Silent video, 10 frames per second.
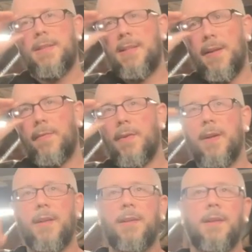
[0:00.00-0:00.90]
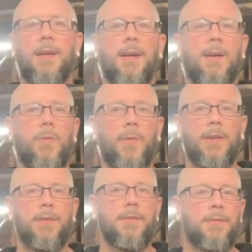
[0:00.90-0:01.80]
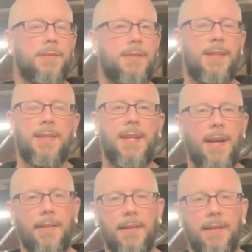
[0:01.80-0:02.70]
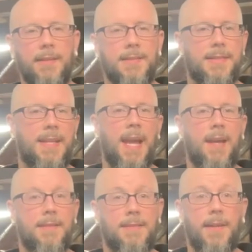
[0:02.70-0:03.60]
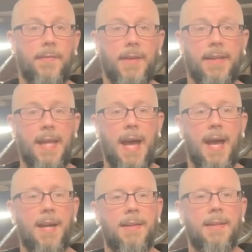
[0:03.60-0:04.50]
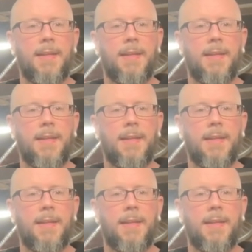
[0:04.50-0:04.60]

different wheel detailing stands, stuff like that.